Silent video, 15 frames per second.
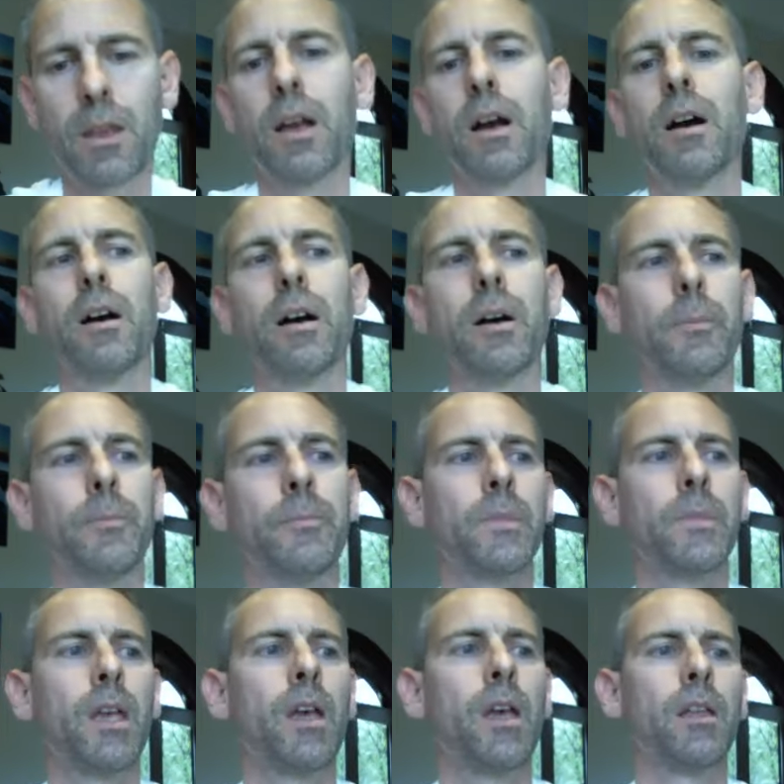
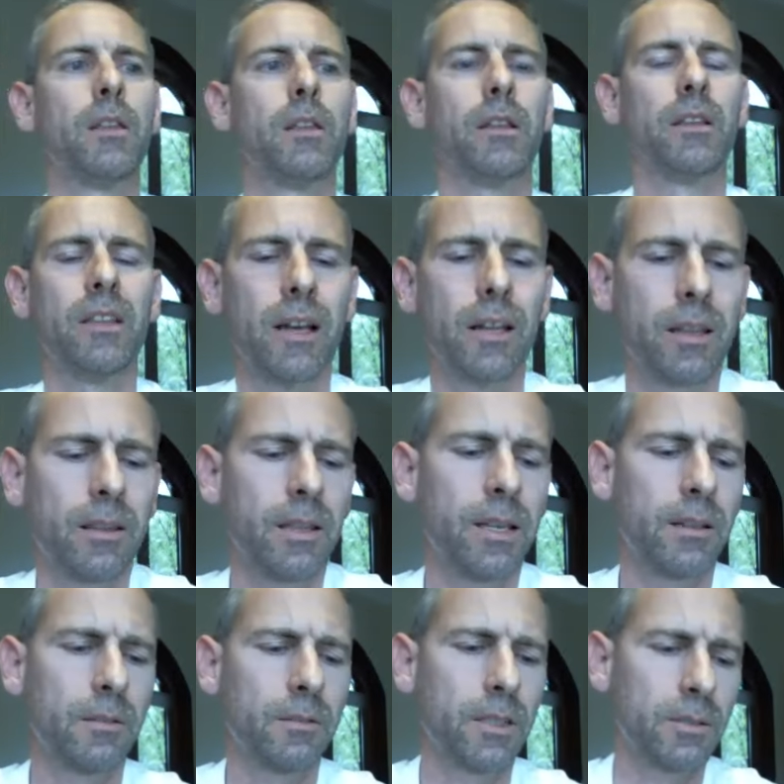The other
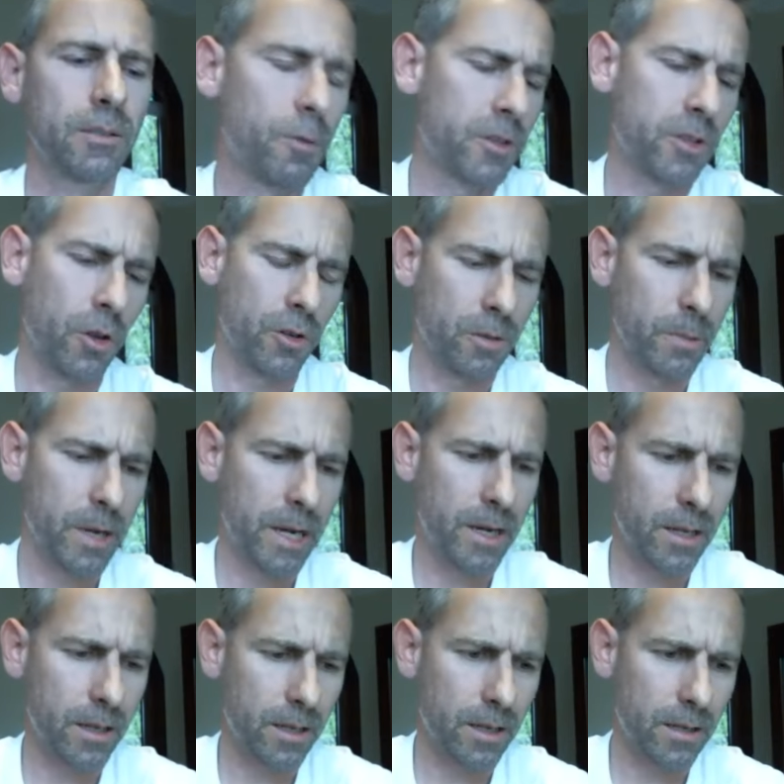thing just with social
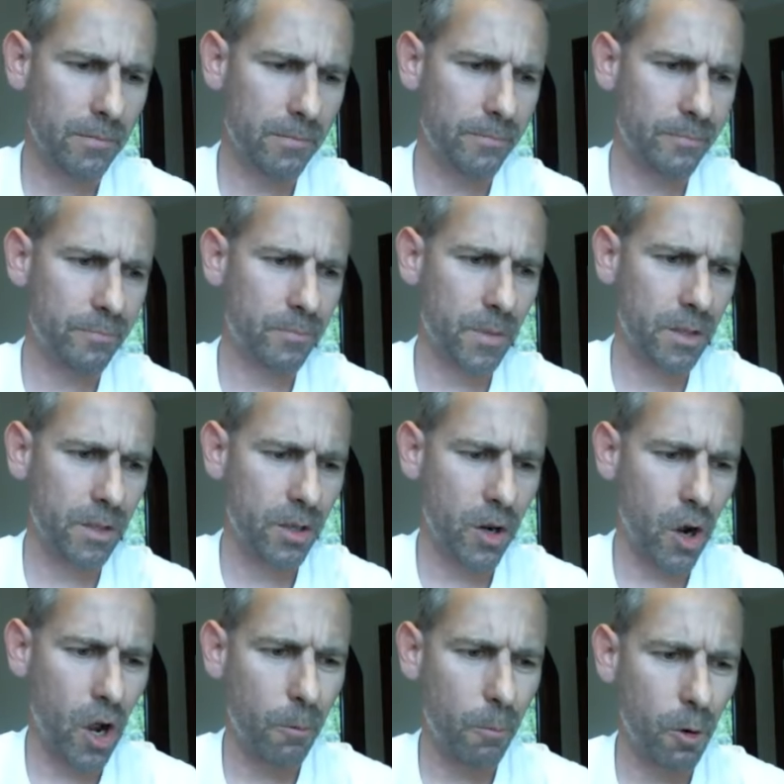media that
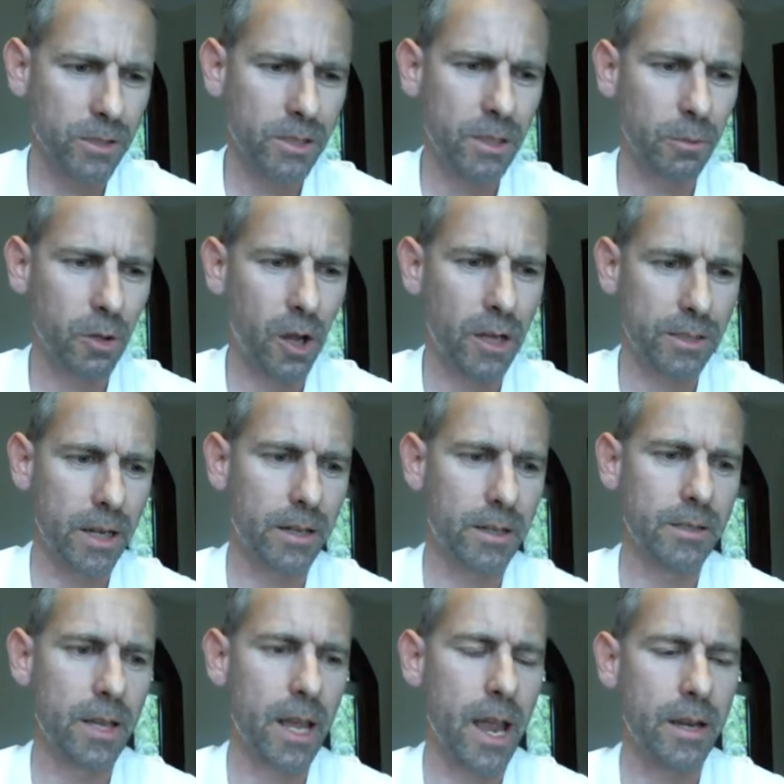I want suppliers to
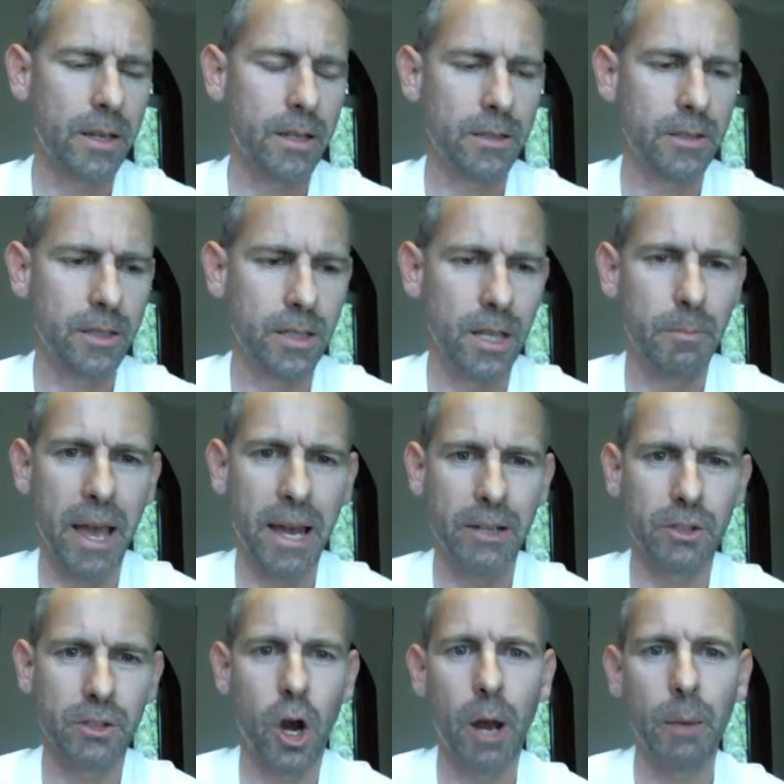understand is just the amount of
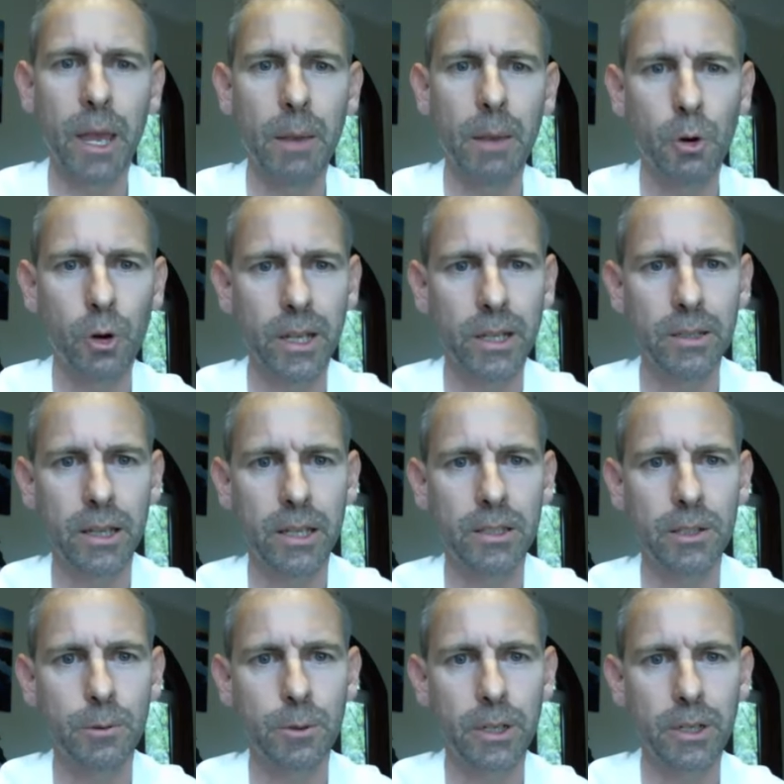time they put
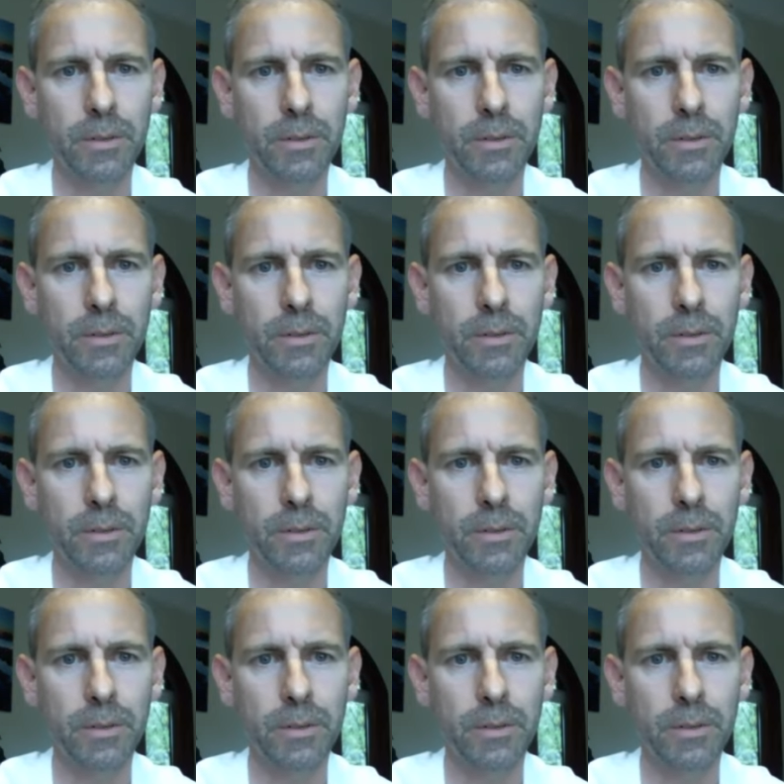into it.